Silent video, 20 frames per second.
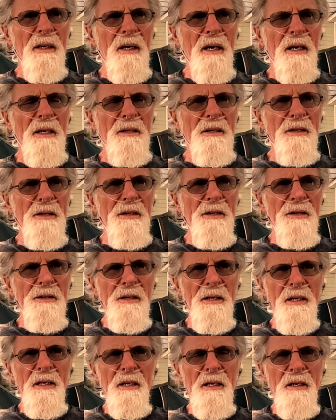I
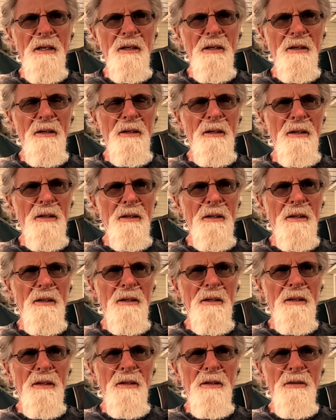think,
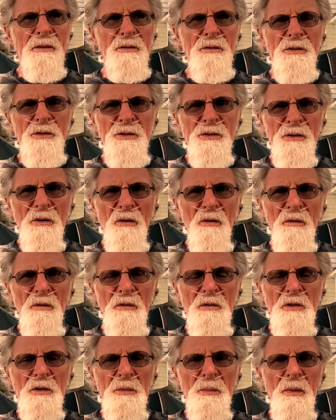
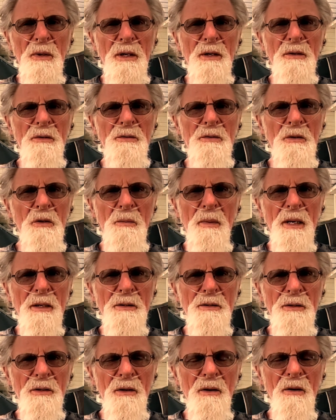Silver Springs, New
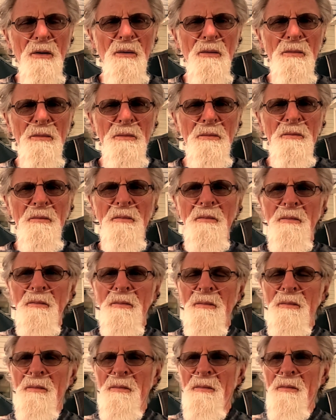Mexico
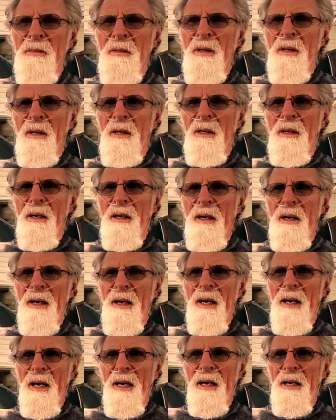
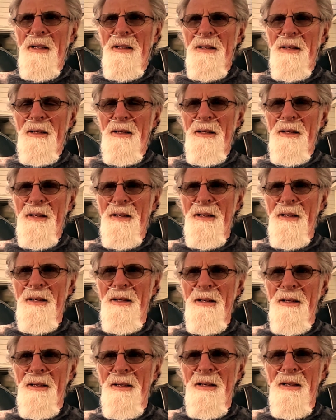and
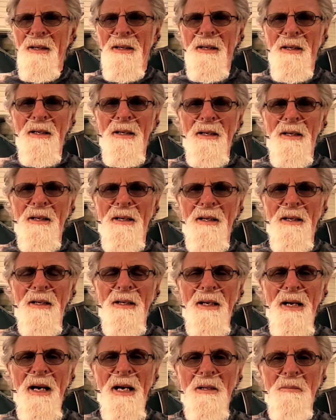it
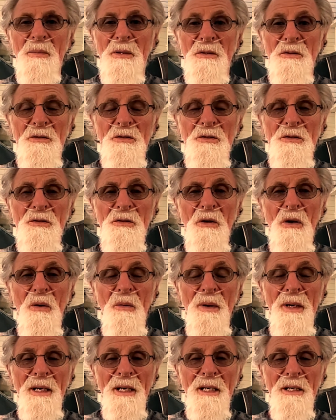had been
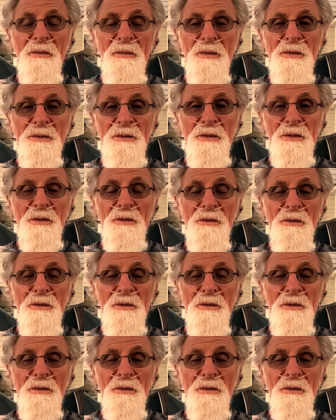snowing and it was a